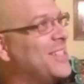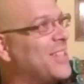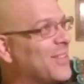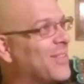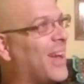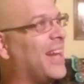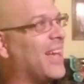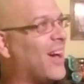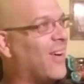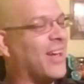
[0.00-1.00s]
to the
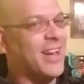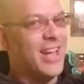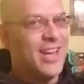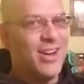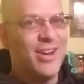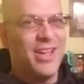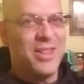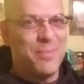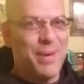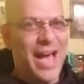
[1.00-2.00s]
radio, and I hear in
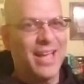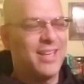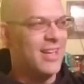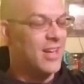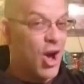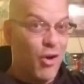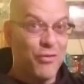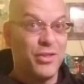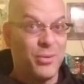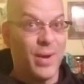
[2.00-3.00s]
the back,
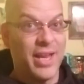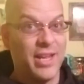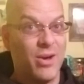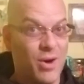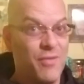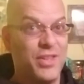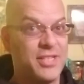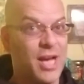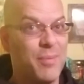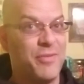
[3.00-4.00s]
over the radio, over the
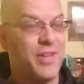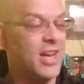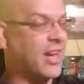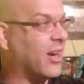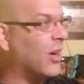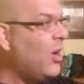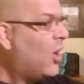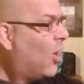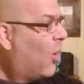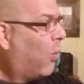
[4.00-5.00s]
top of it, I hear,
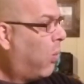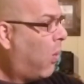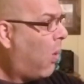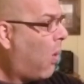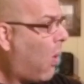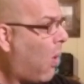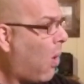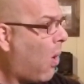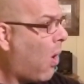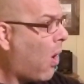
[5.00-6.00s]

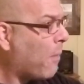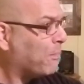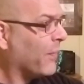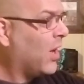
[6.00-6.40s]
"Ooh,